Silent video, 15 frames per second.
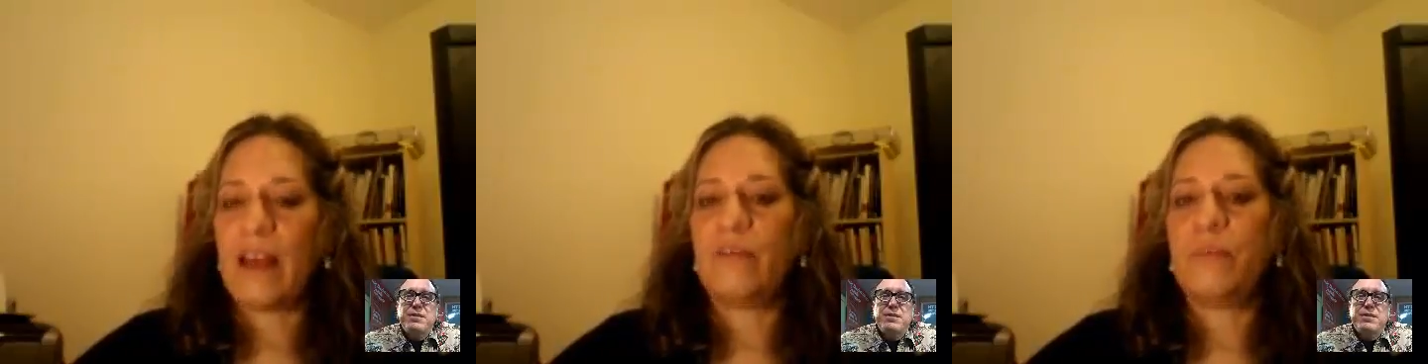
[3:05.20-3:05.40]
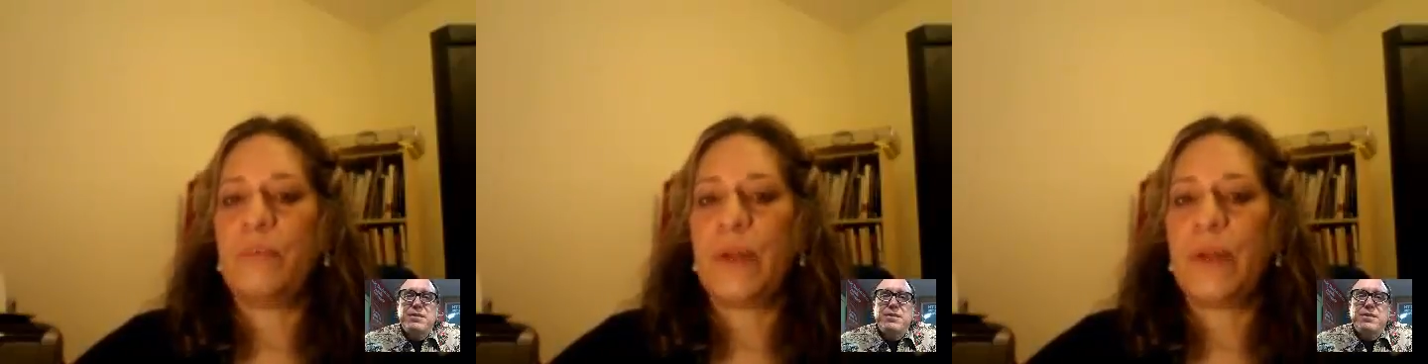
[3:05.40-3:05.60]

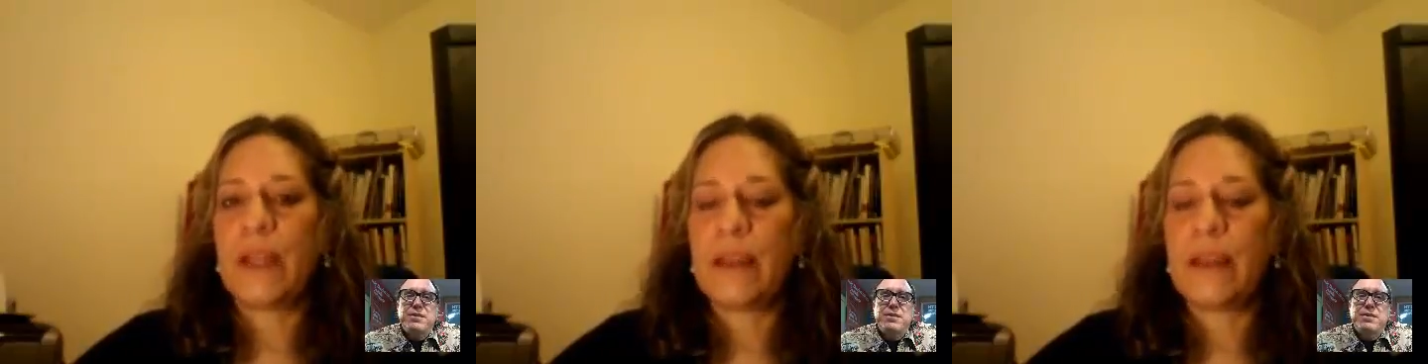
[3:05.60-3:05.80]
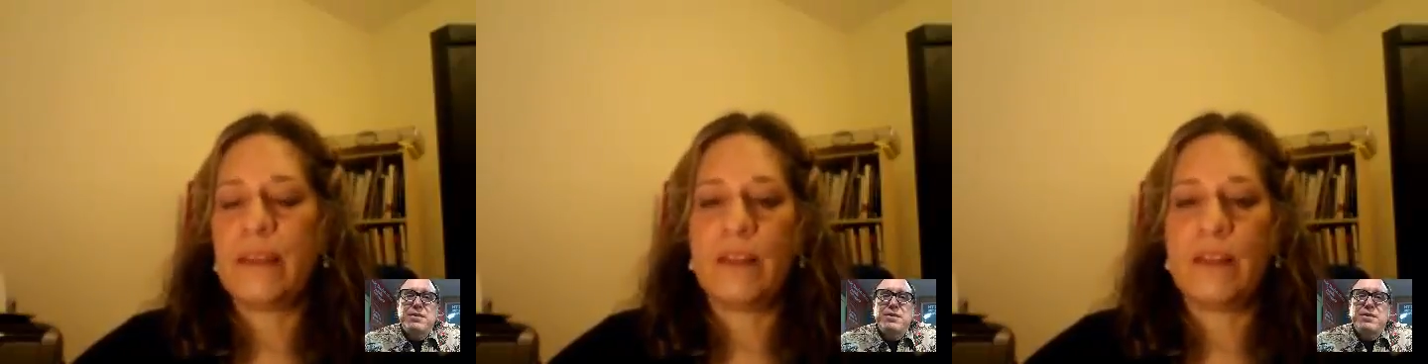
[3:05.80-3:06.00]
of
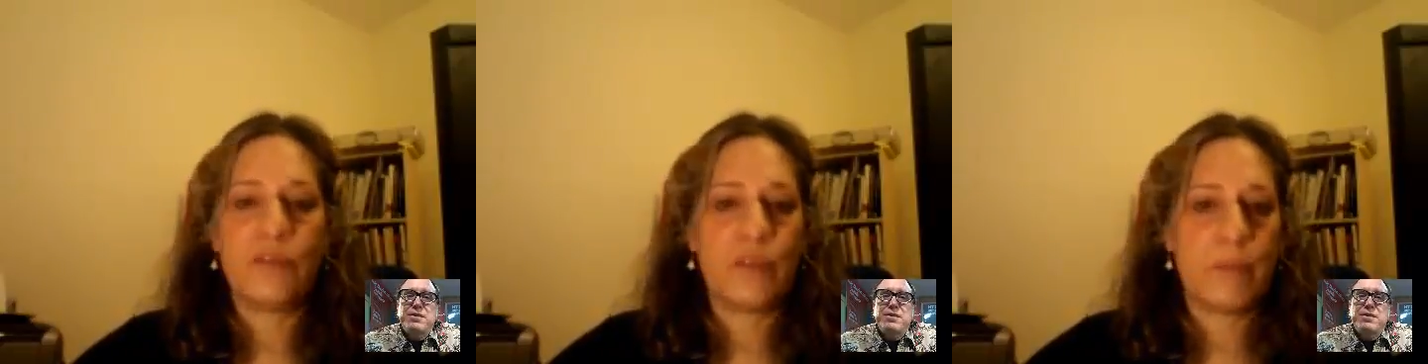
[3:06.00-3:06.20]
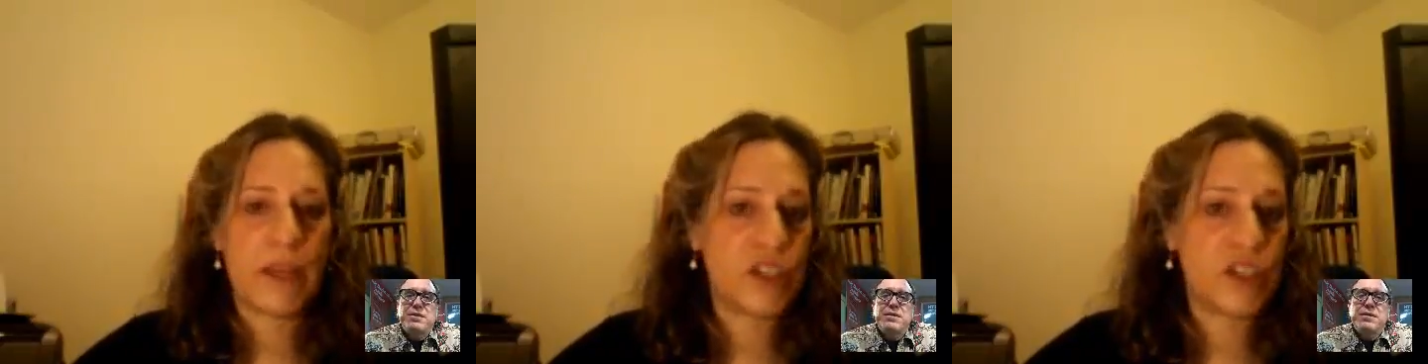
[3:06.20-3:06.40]
bringing in the
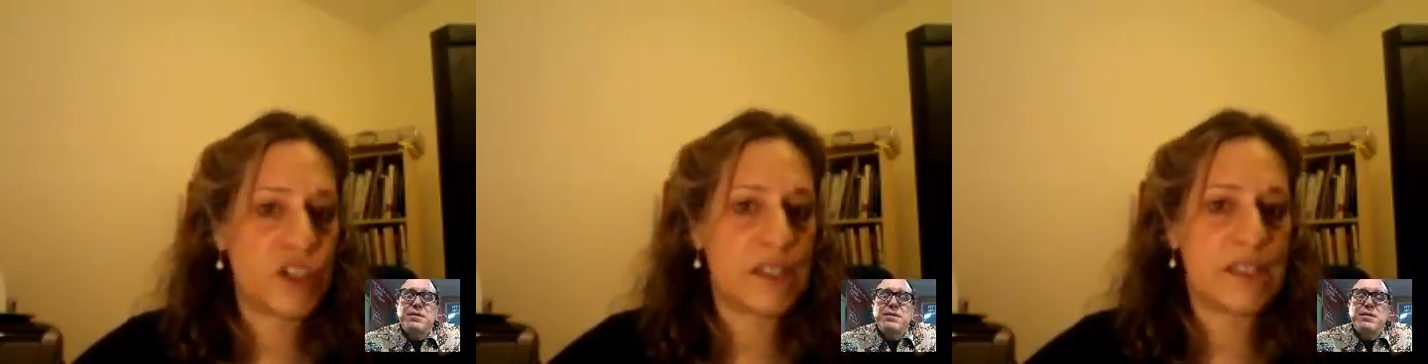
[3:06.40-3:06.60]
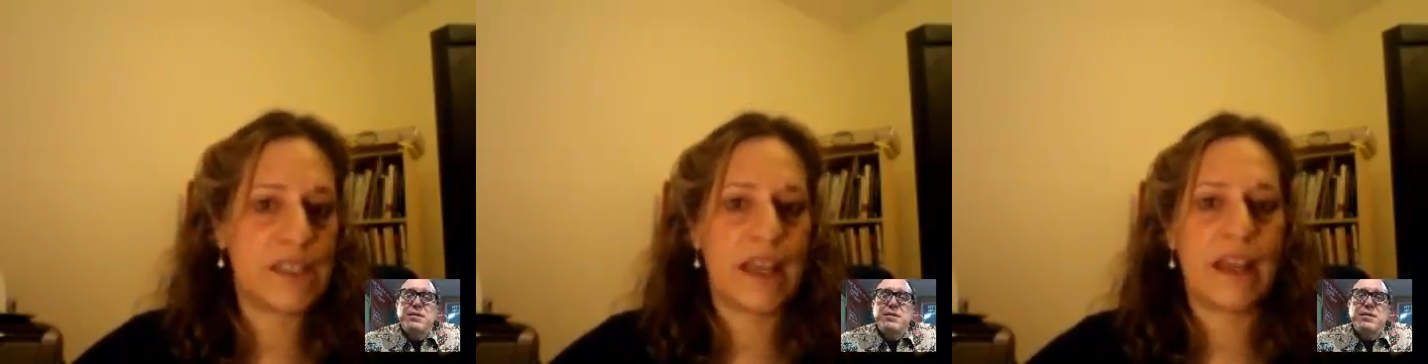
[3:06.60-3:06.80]

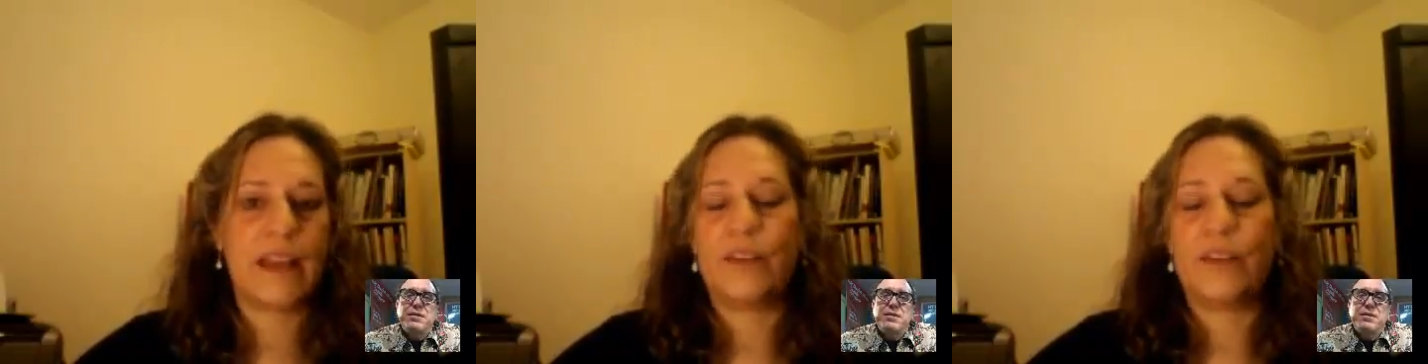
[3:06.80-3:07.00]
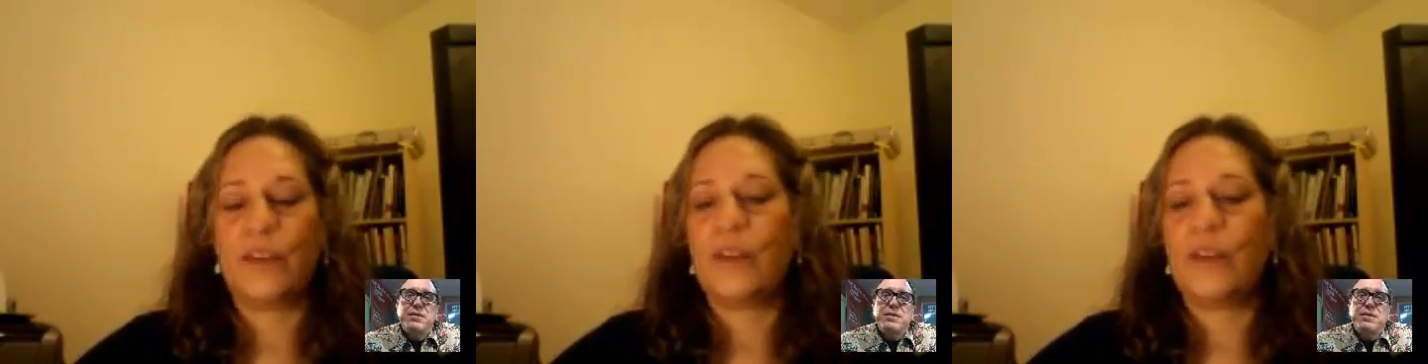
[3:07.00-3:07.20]
information
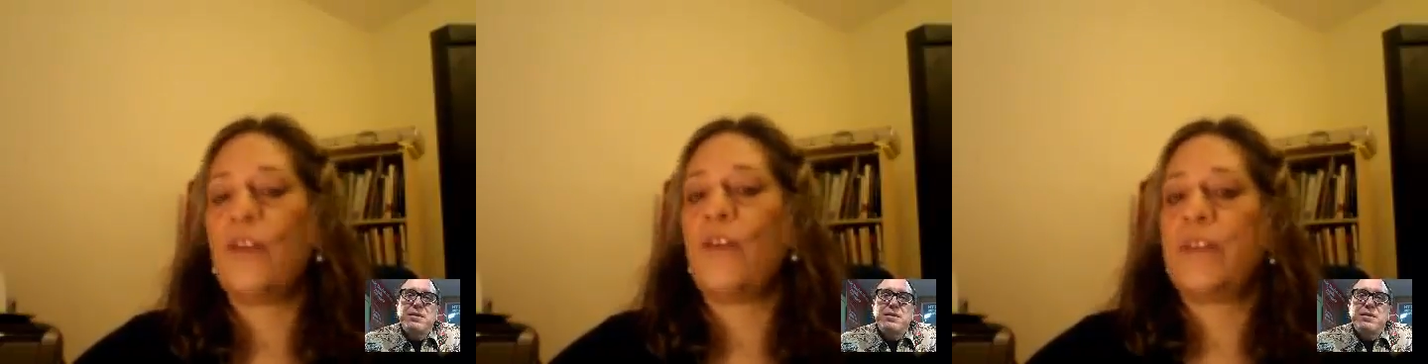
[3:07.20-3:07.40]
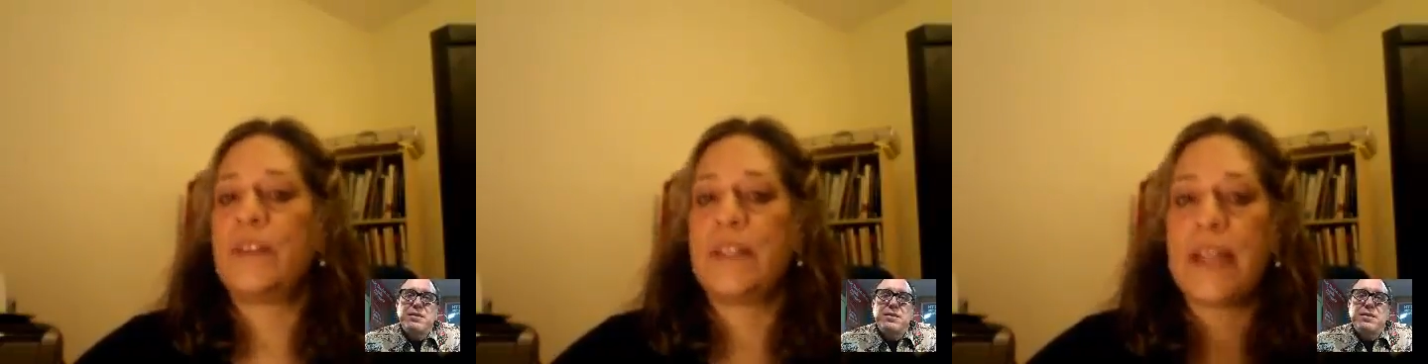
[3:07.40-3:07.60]
designer
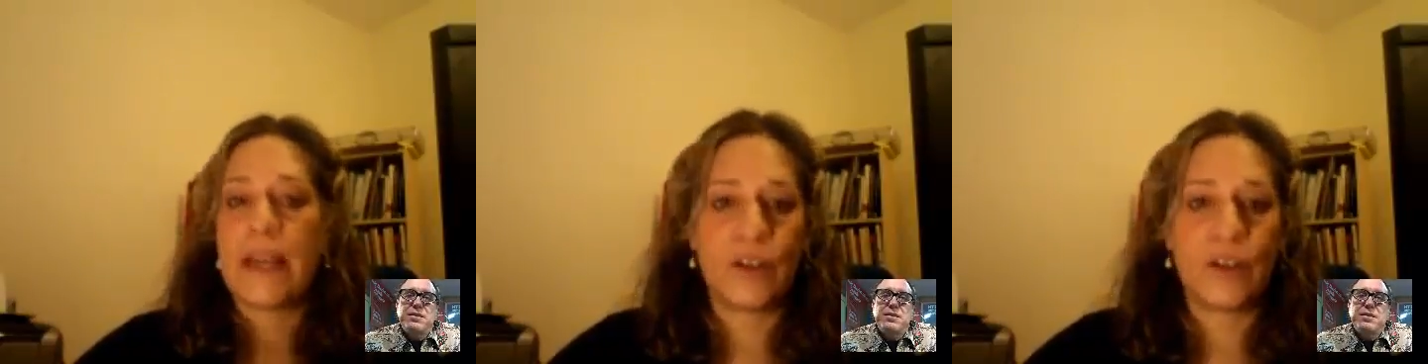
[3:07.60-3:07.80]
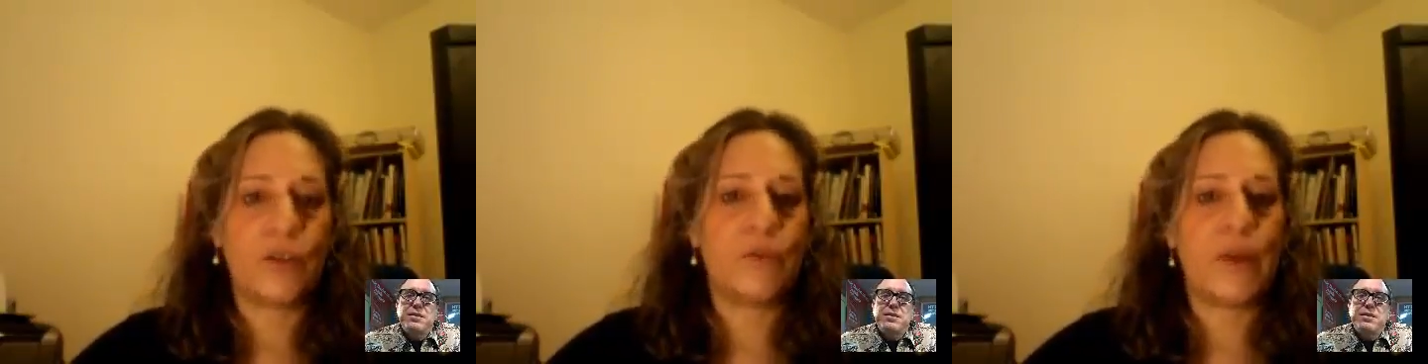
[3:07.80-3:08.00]
or the
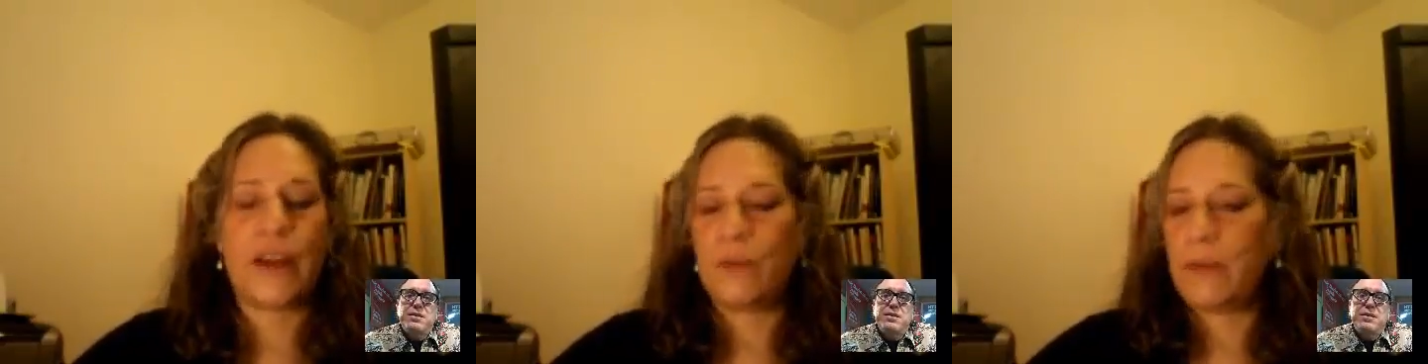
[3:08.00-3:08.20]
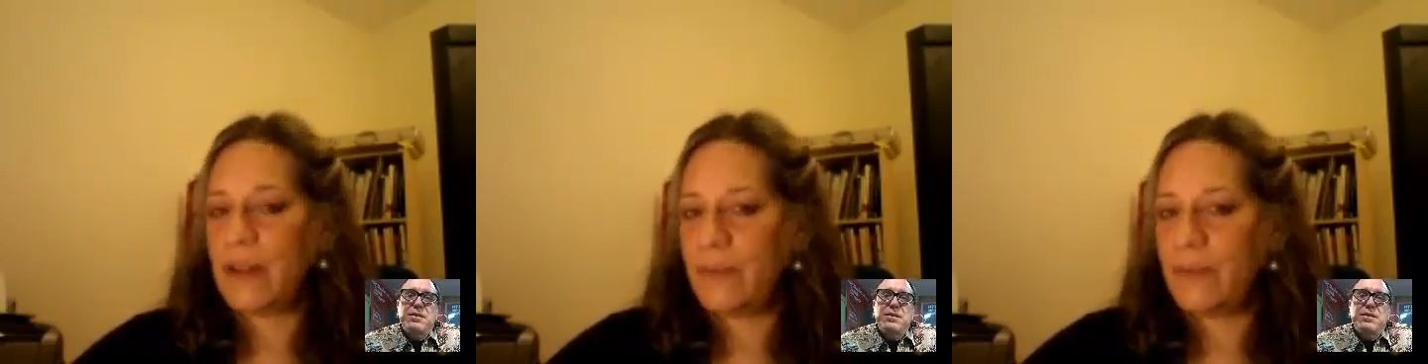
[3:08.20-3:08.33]
technical writer,